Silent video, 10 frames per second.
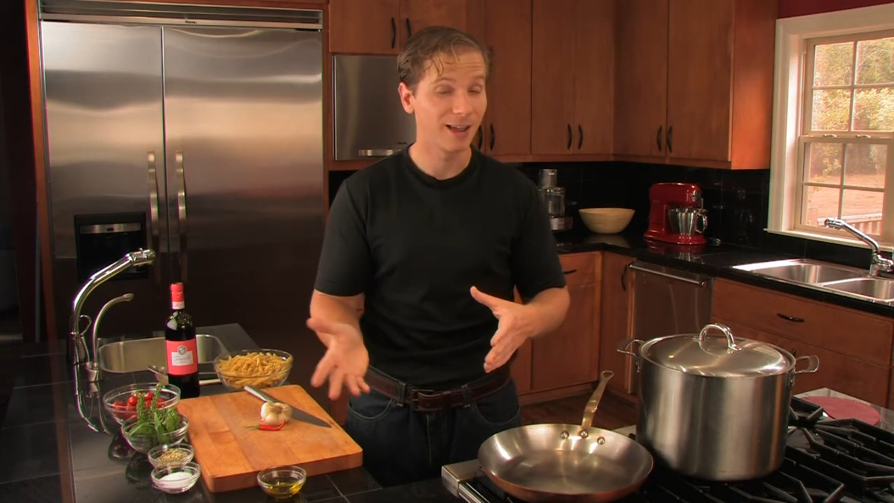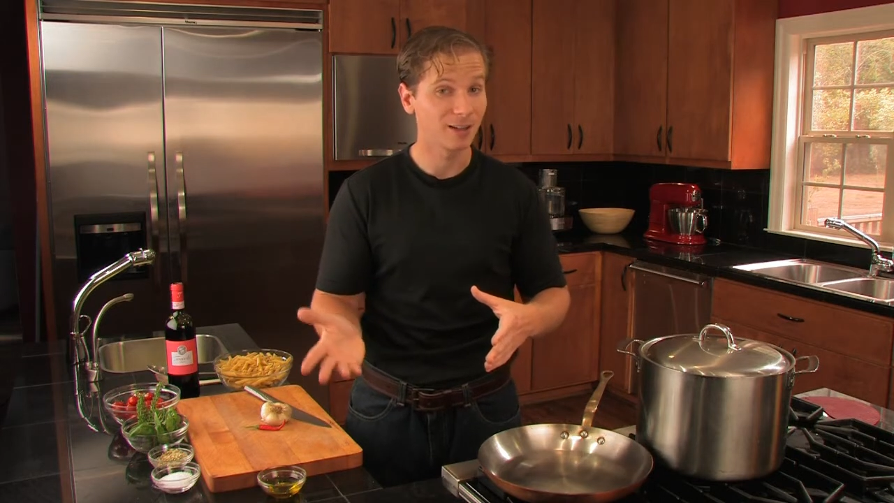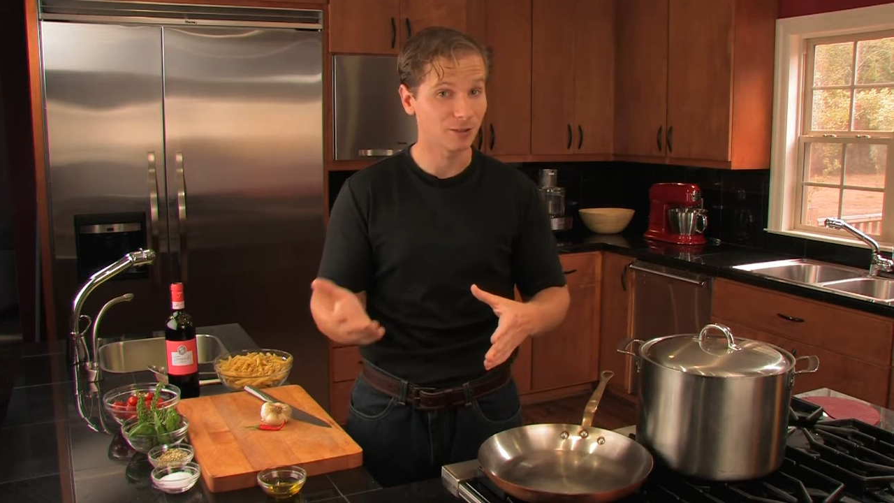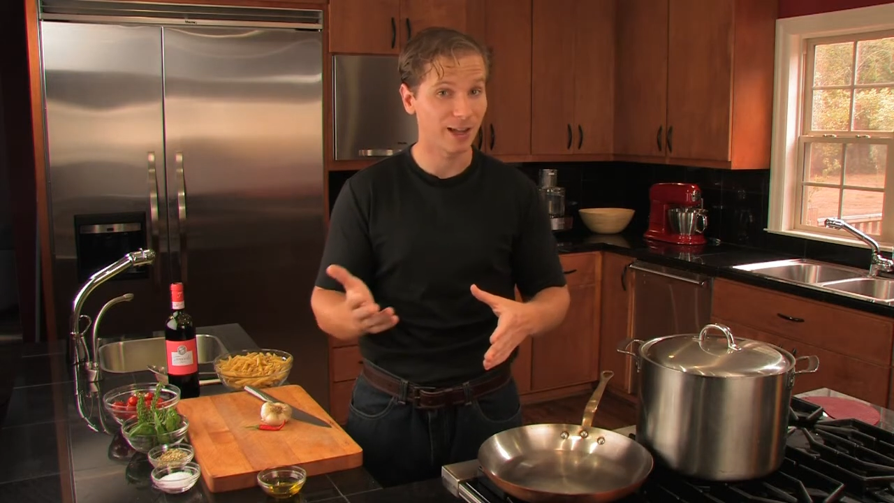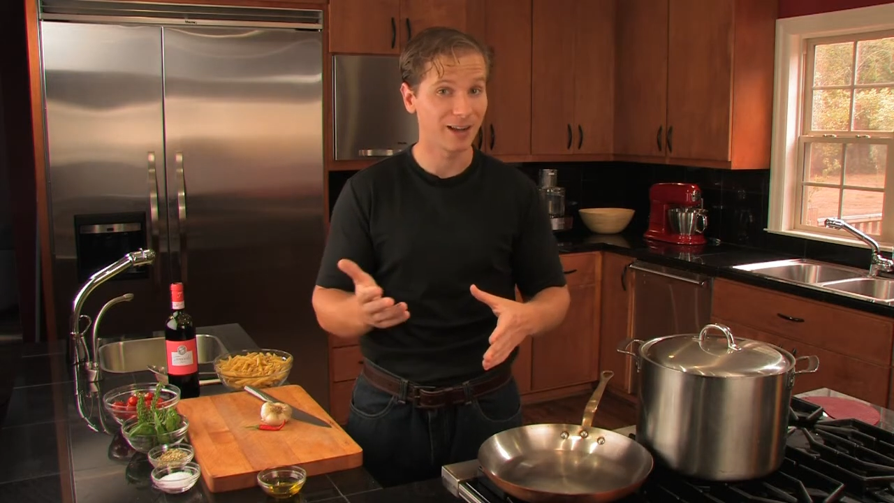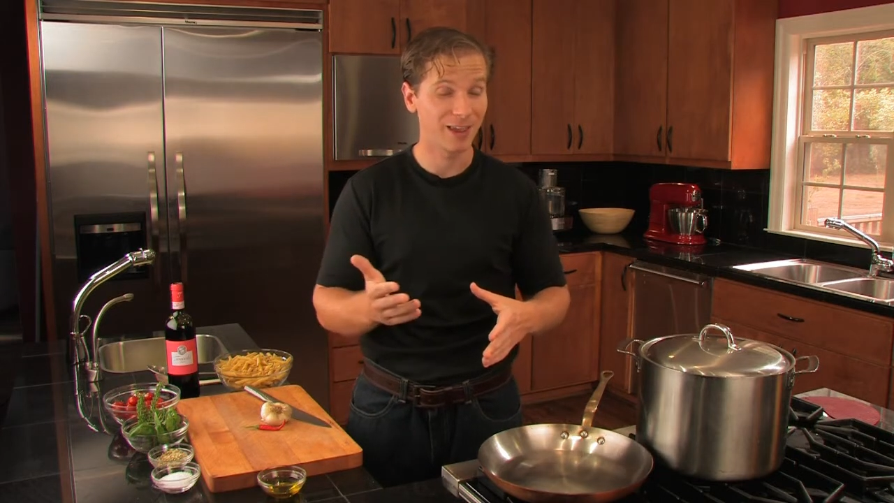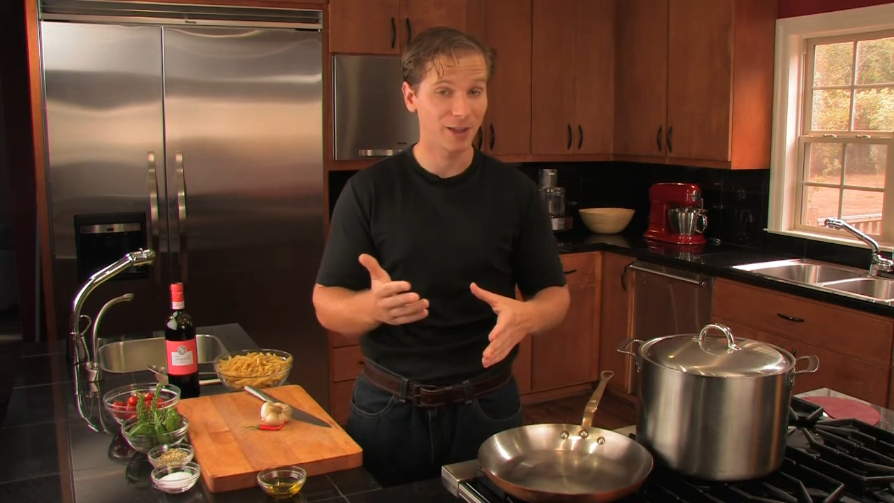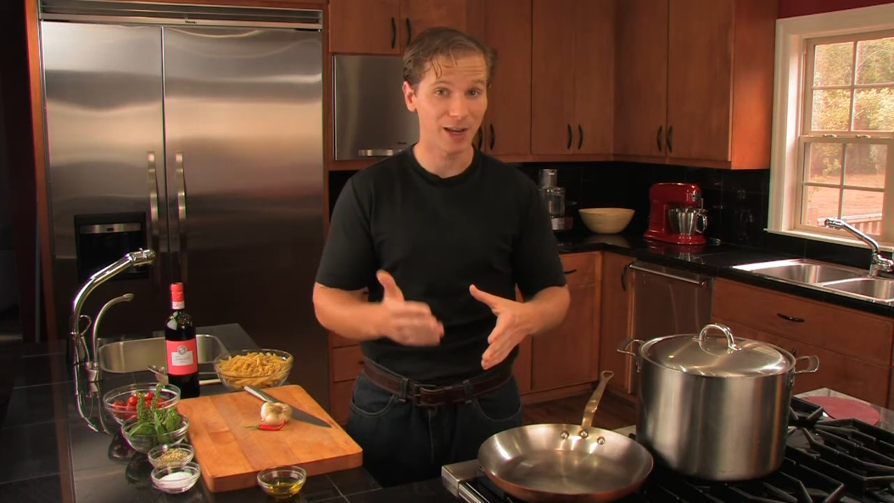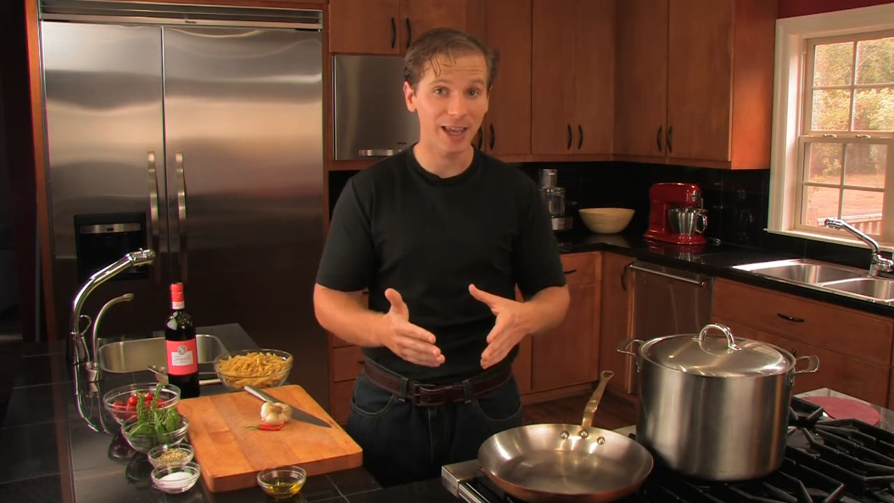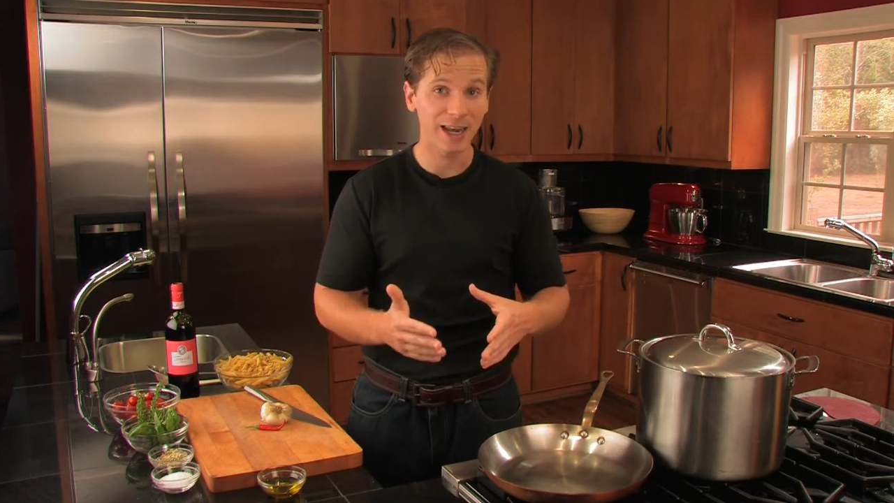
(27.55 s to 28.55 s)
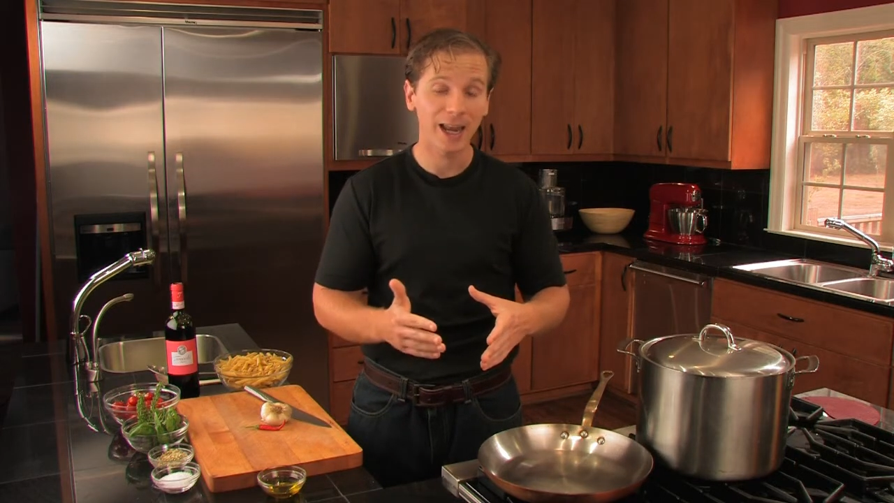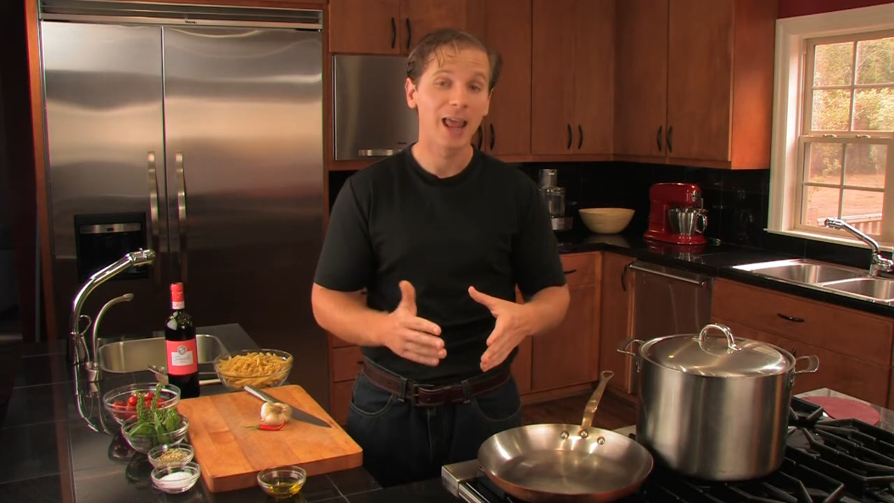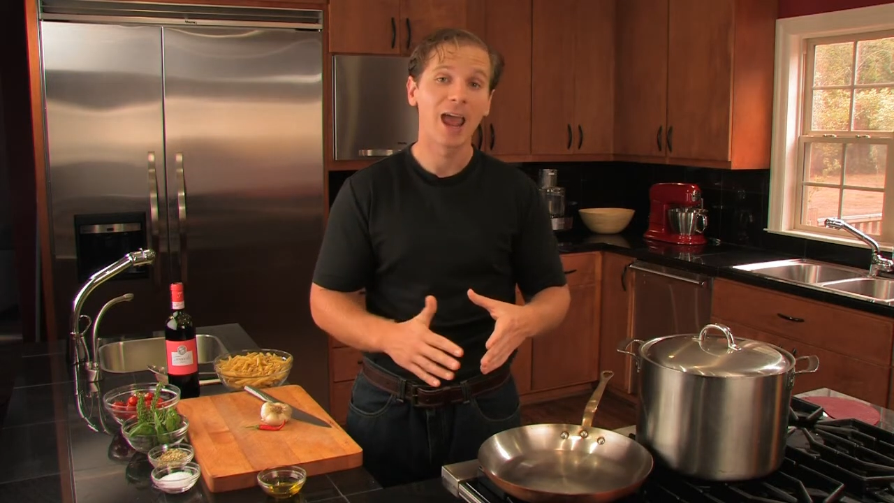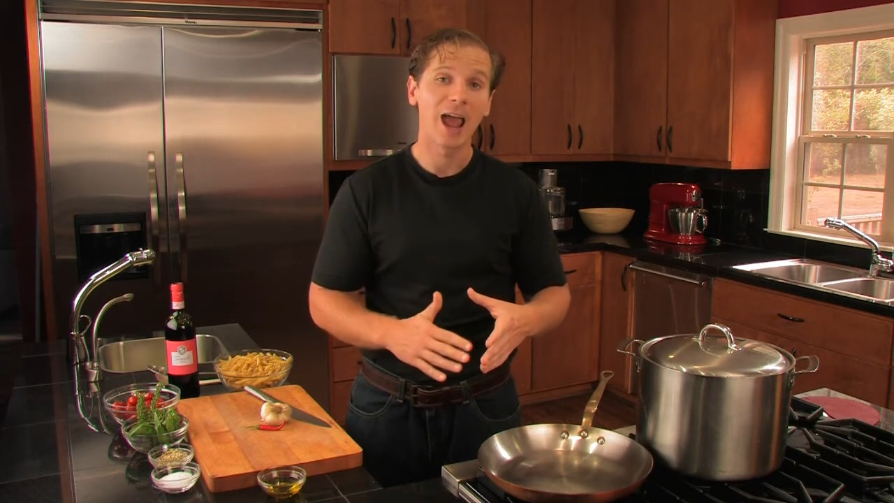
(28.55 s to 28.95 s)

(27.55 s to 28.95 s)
and decided they could eat it.